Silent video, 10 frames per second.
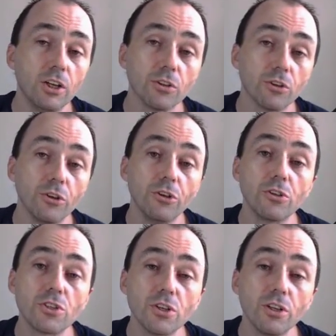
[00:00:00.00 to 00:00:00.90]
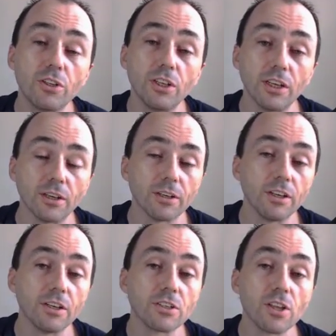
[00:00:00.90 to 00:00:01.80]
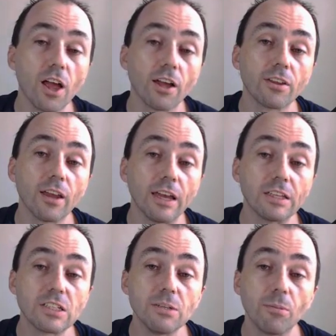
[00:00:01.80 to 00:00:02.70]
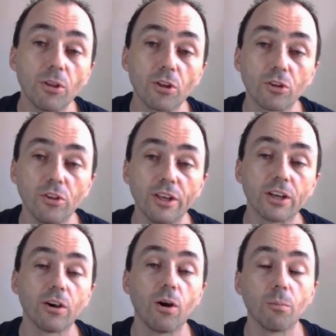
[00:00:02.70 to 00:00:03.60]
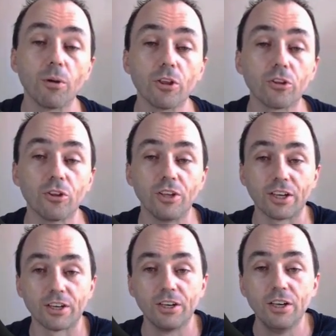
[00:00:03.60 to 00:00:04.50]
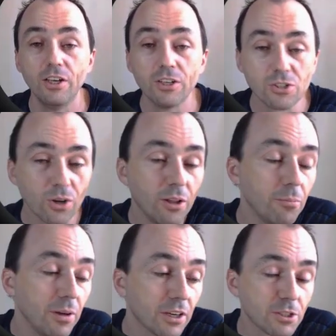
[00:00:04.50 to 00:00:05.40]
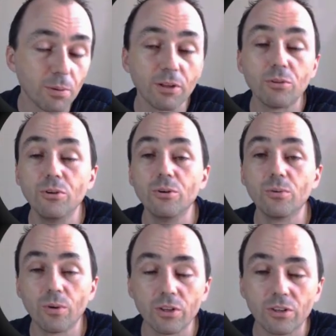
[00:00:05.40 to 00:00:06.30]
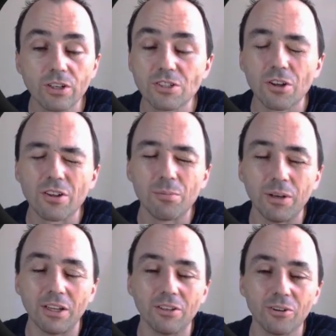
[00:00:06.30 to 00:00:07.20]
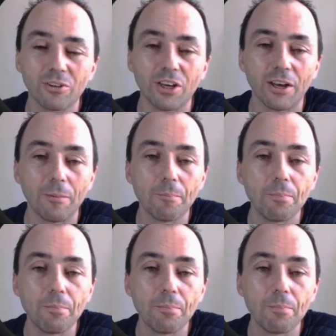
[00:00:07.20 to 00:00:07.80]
the utility is not anti-monotonic or monotonic. So let me explain to you what does it mean, okay?